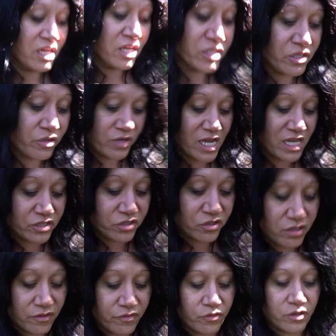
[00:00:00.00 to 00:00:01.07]
So not sure
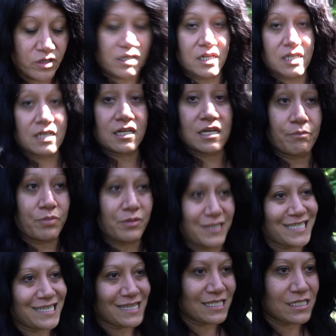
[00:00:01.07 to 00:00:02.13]
if we're going to
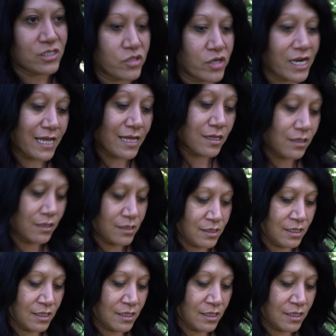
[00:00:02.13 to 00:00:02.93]
complete this trail